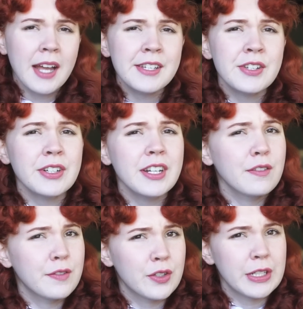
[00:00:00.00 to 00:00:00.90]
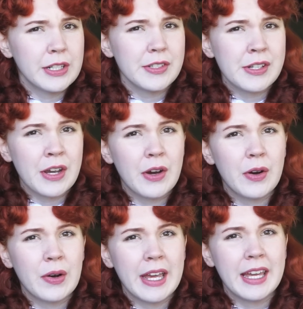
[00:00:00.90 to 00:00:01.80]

I took it a few years ago